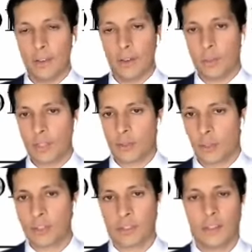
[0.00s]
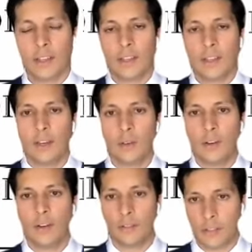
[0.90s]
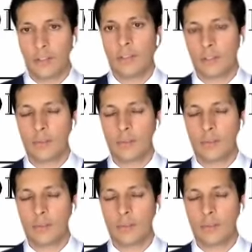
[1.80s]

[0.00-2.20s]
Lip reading: a resource, you know, to